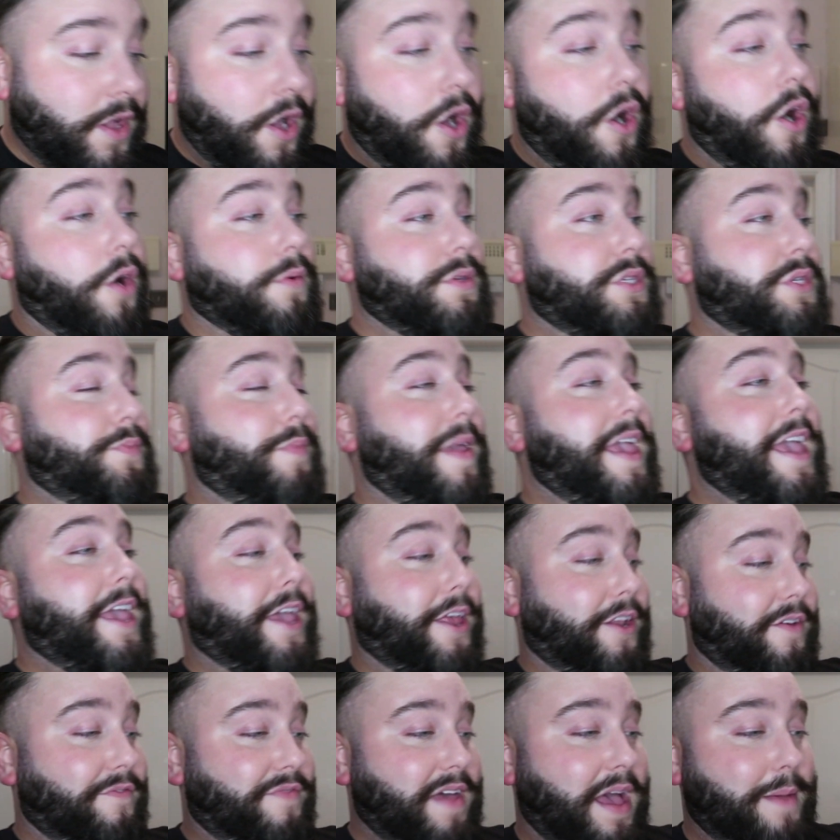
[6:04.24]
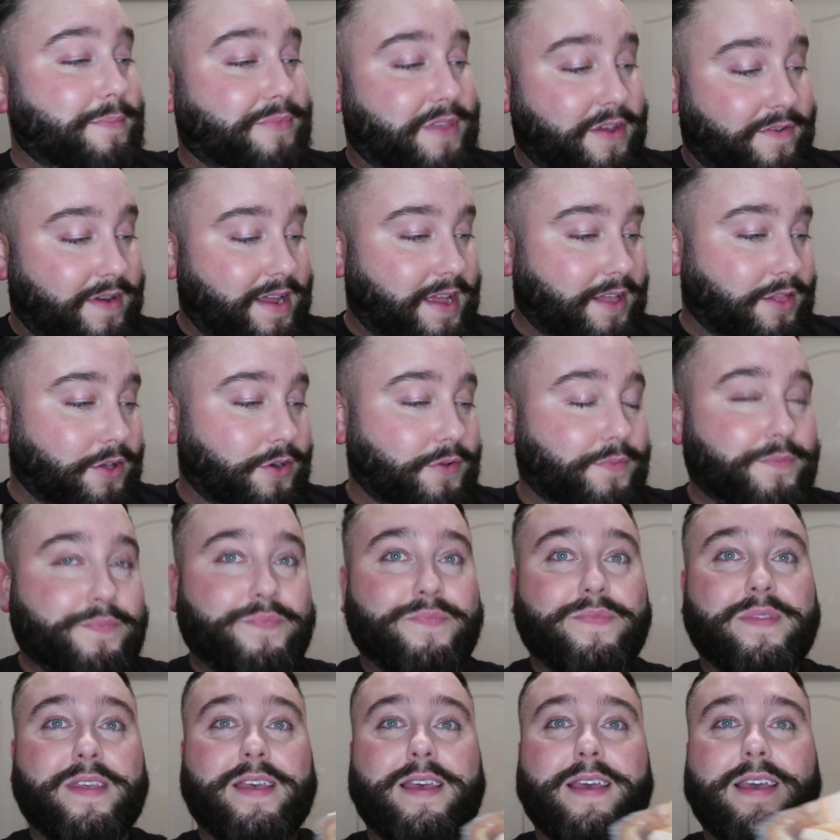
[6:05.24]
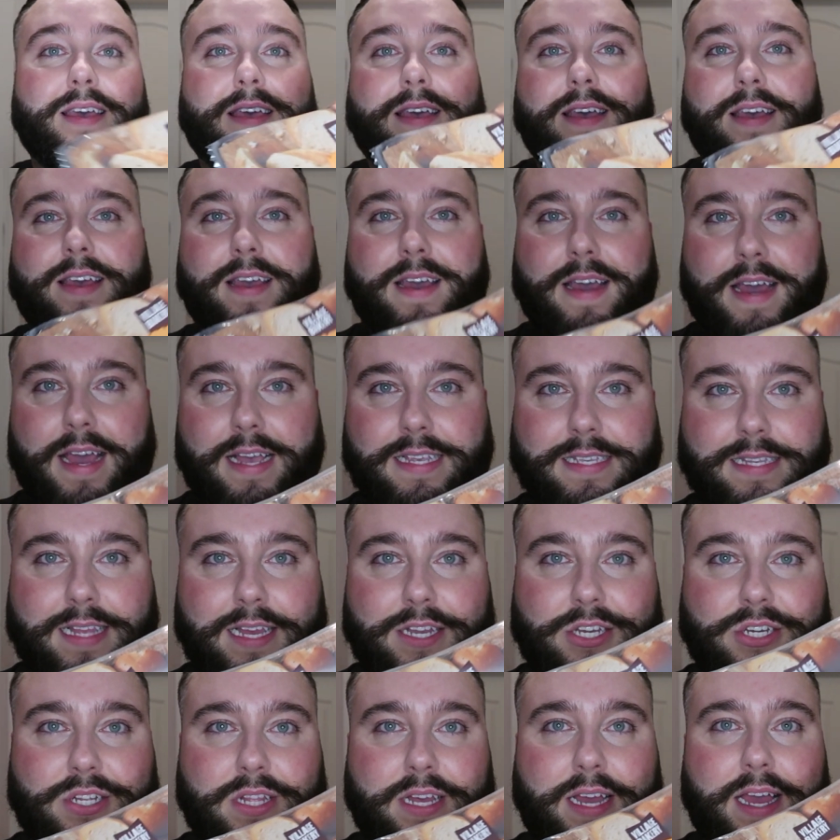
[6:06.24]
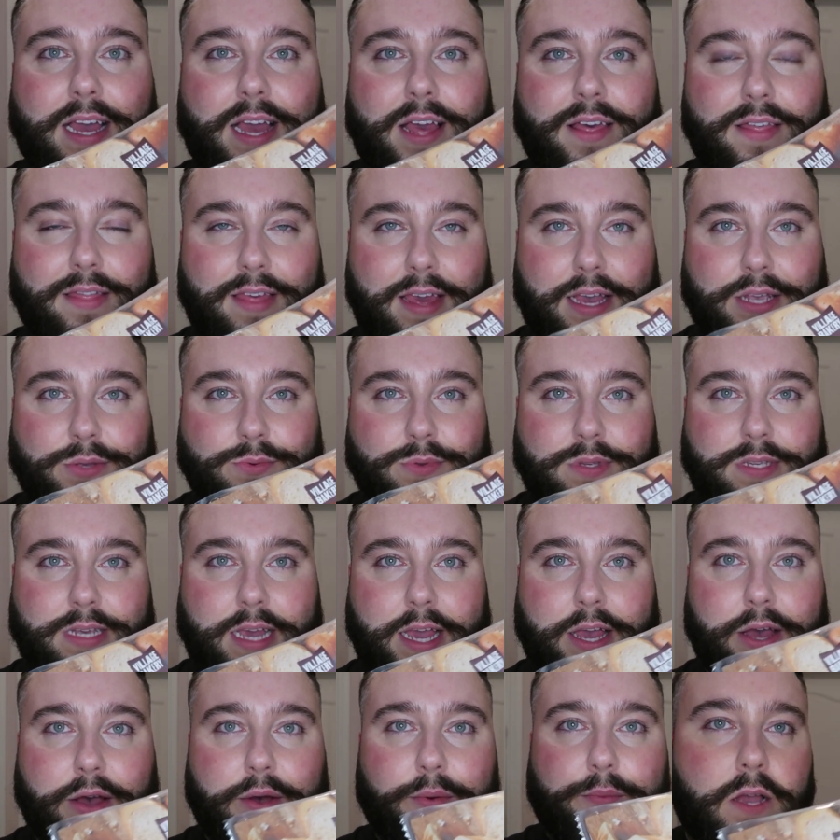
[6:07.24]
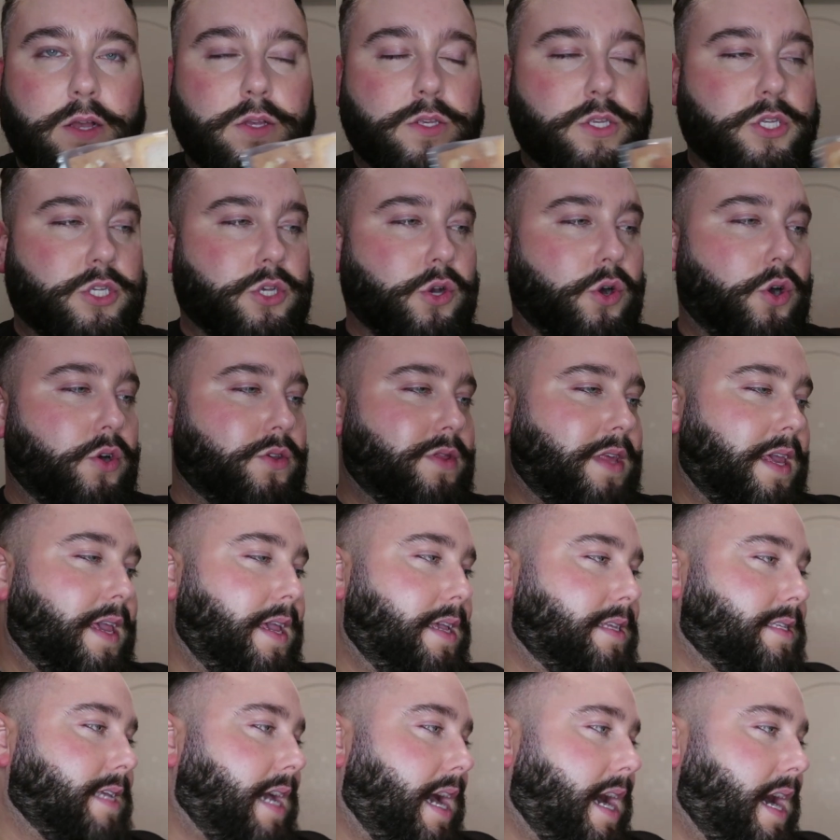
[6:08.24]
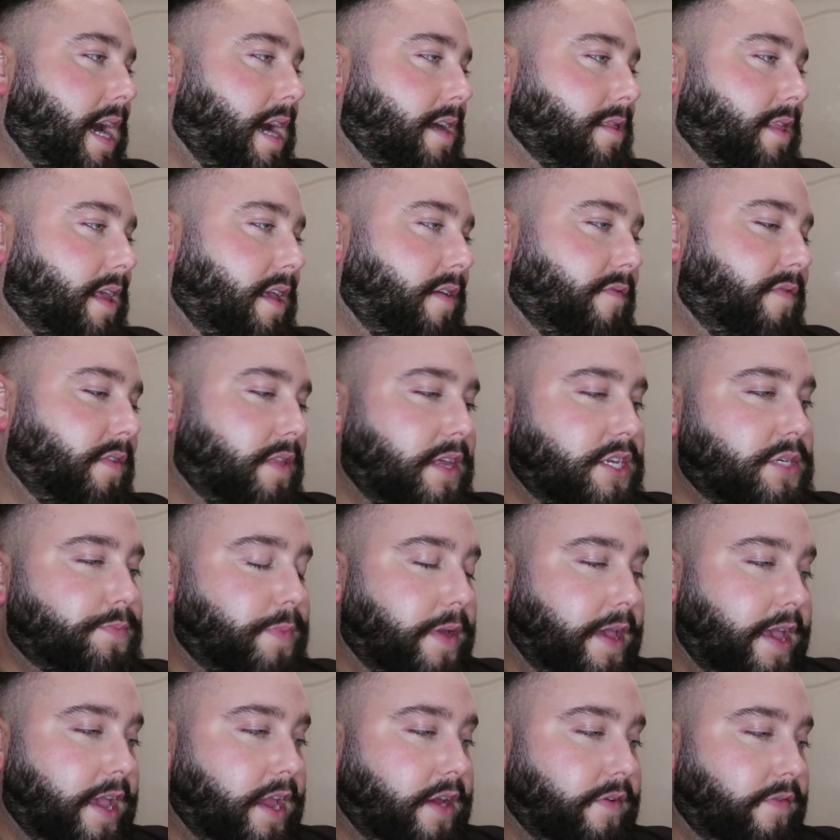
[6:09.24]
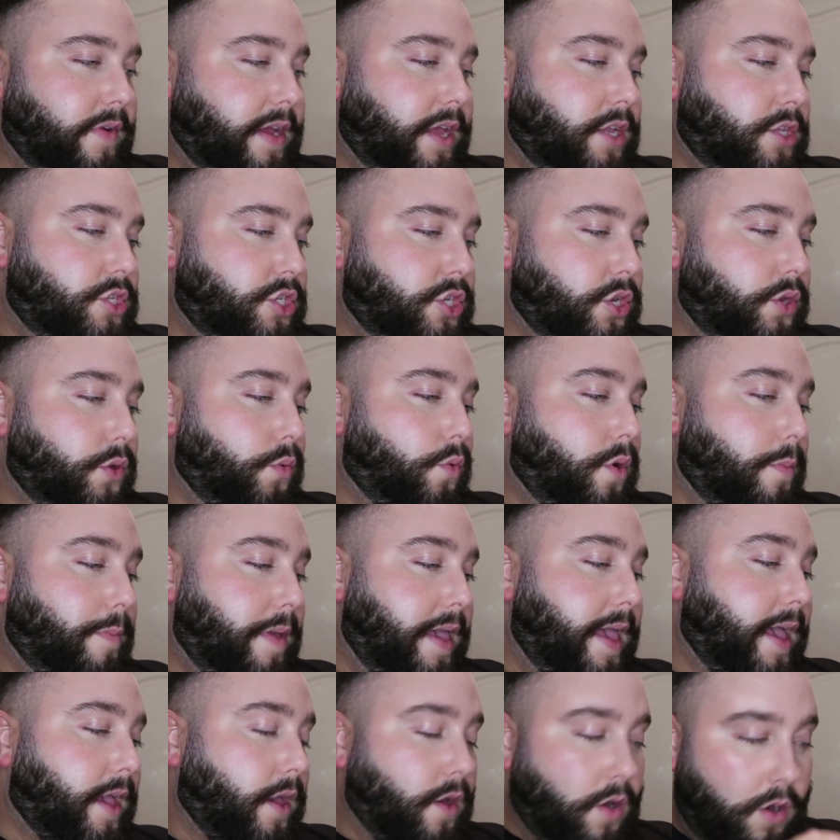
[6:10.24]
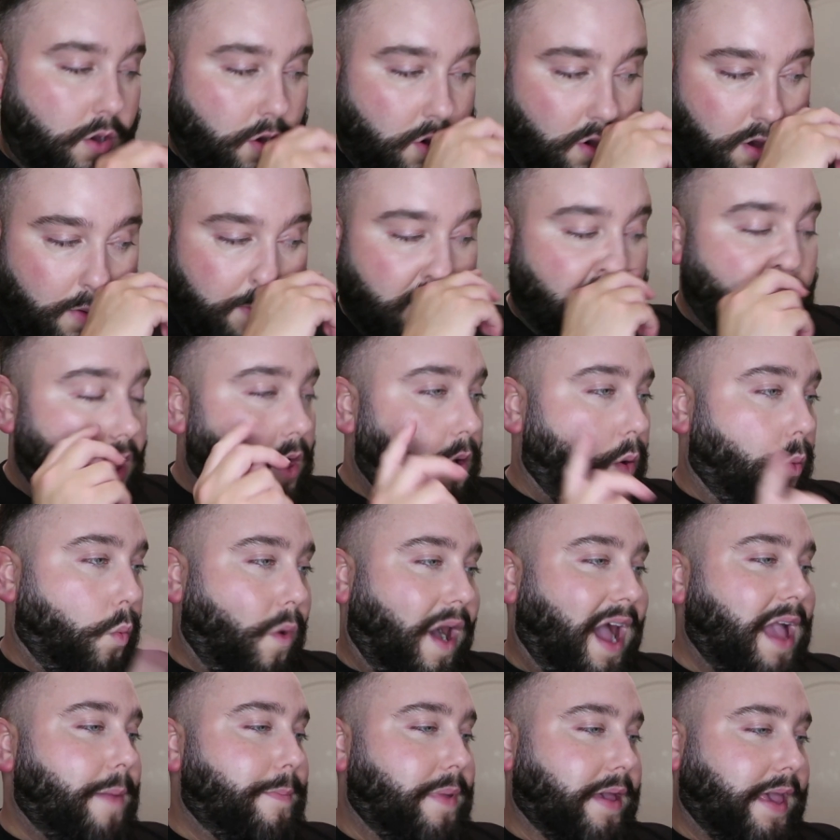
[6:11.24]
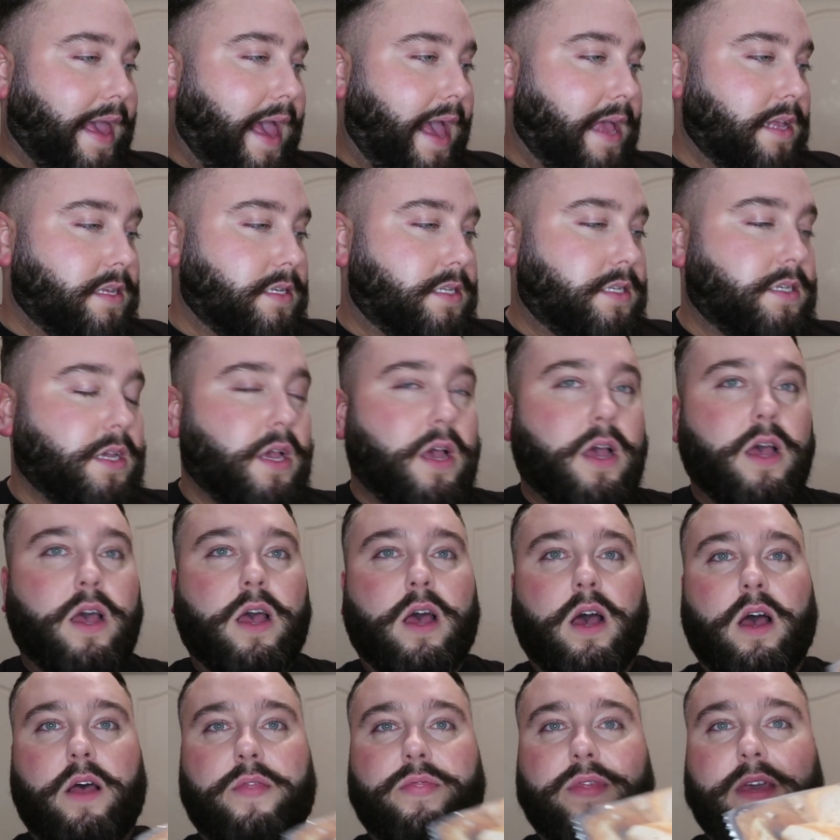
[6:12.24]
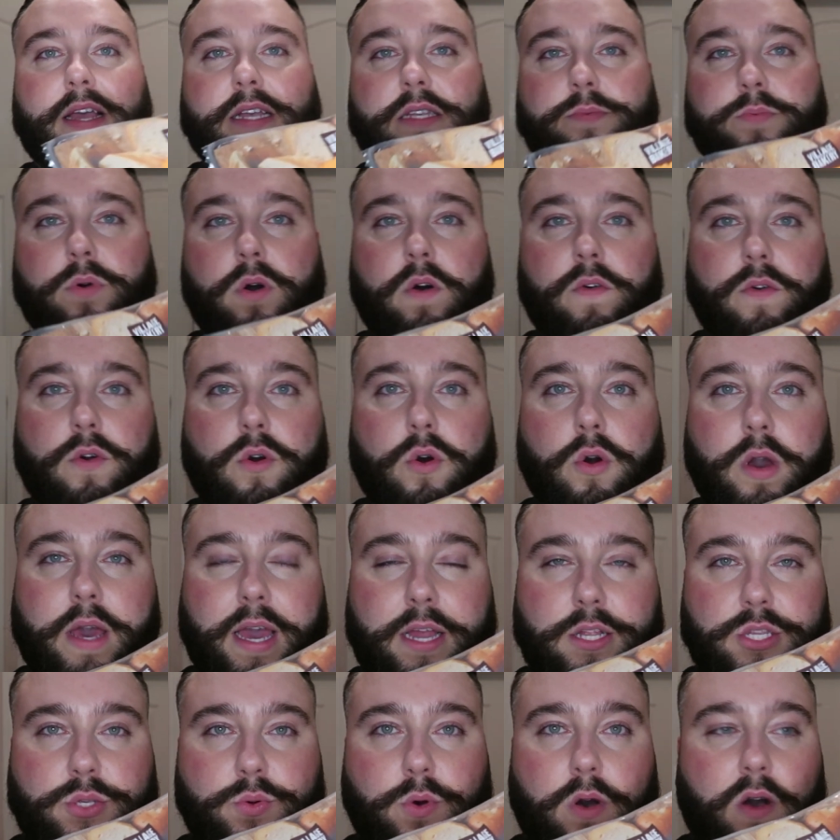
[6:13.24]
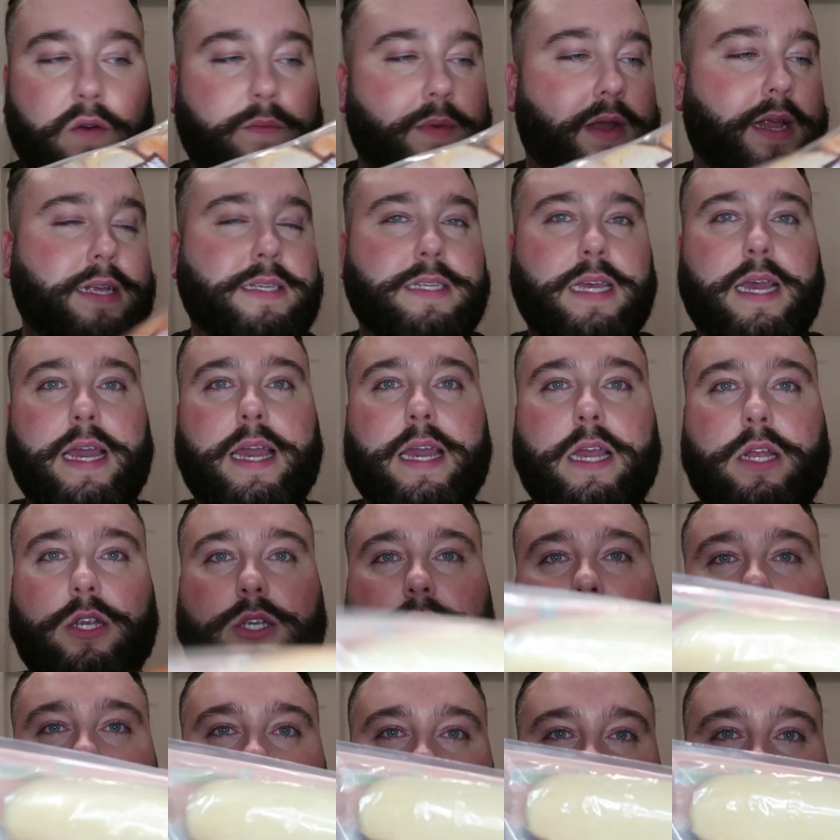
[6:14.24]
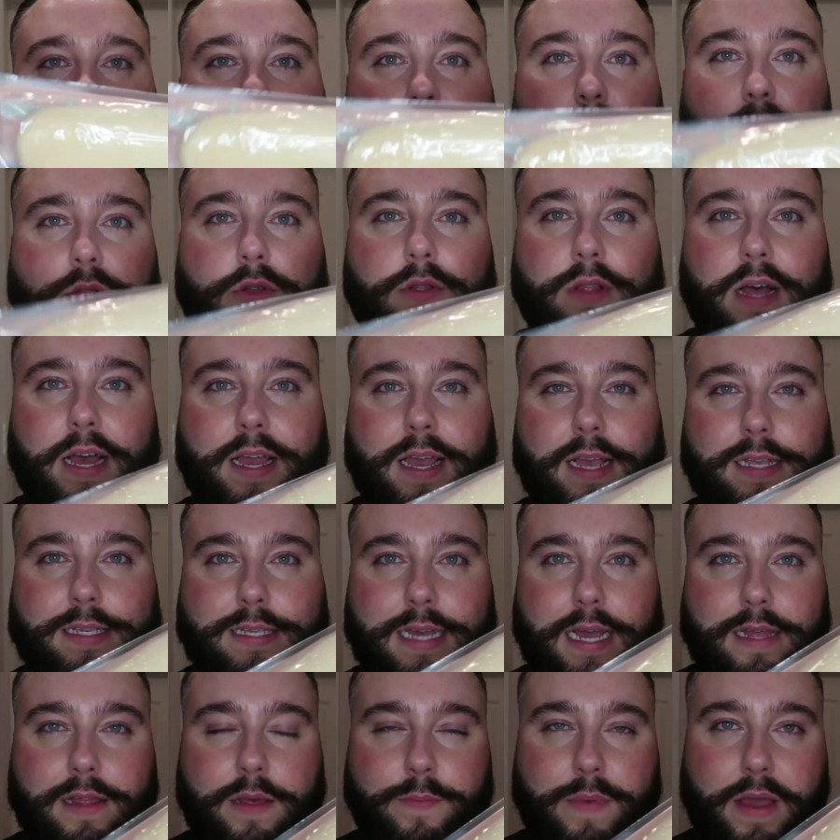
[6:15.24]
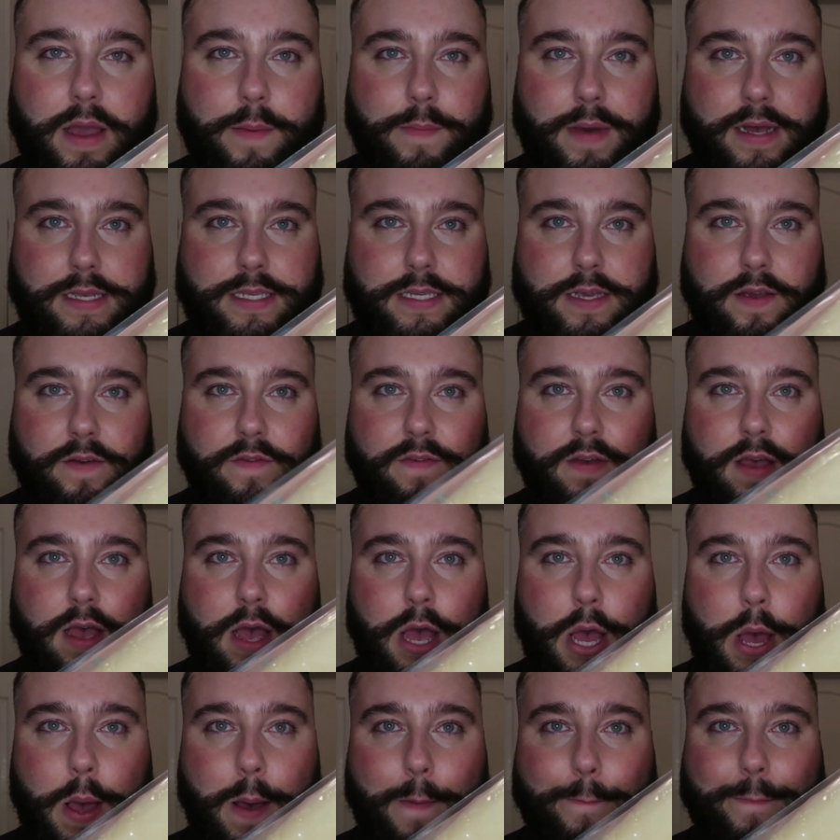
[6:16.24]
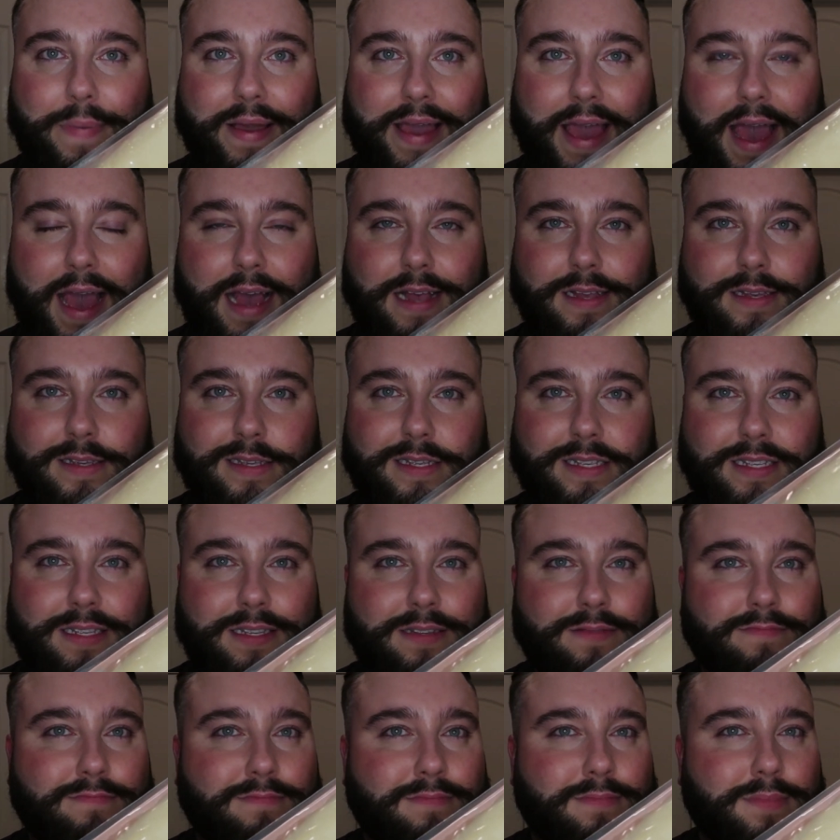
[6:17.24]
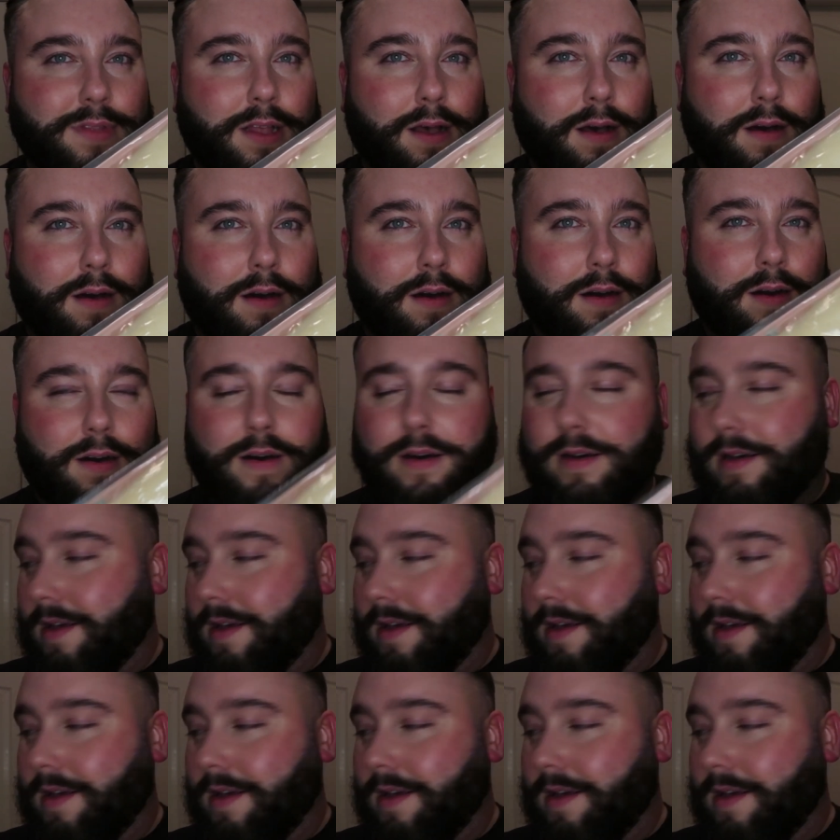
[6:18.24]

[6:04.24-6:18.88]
Oh, speaking of them, they're here, look. It's literally these ones here. So these are the Village Bakery two Bake at Home White Baguettes, and these both cook in twelve minutes each, and that's what it looks like. It's like the big massive baguettes. Oh,